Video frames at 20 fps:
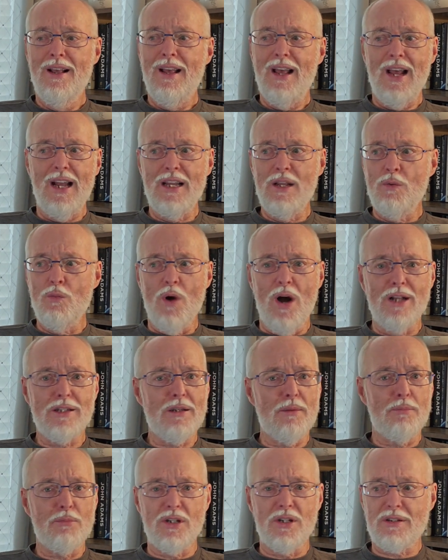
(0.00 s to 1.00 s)
and he winds
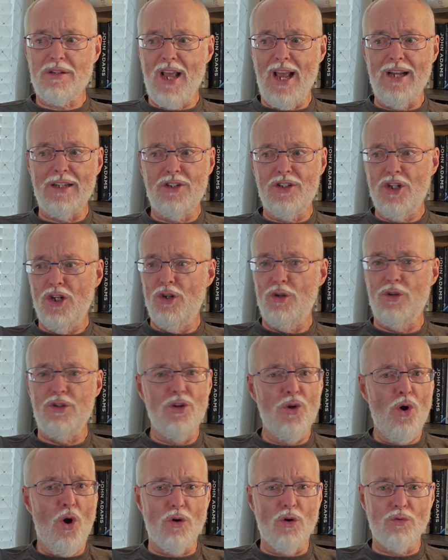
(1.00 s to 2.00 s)
up just saying, dude,
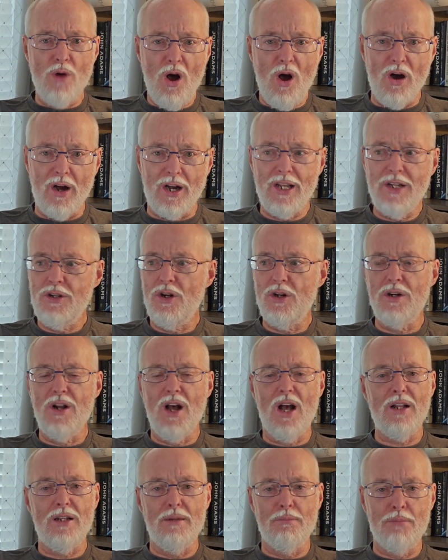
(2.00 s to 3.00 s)
you're wrong and you're
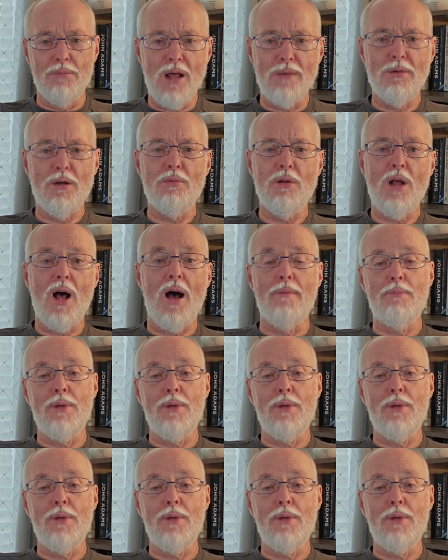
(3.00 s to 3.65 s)
not, and blah, blah, blah.